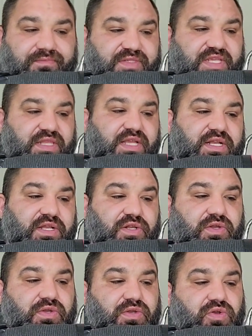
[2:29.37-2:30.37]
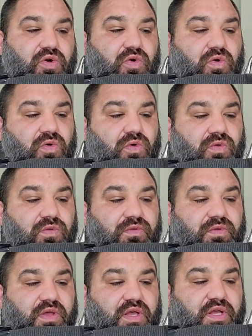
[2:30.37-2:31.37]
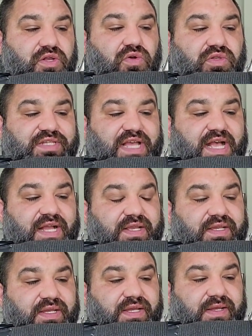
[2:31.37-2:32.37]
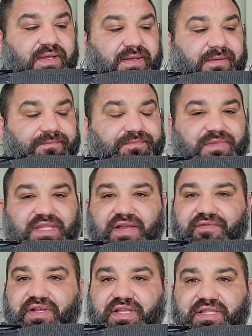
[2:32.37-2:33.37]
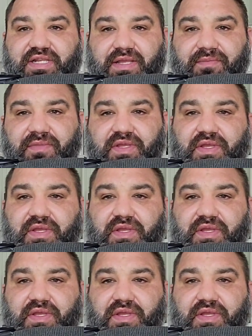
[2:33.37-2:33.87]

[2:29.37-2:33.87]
say, like a coal tack, I forgot the name,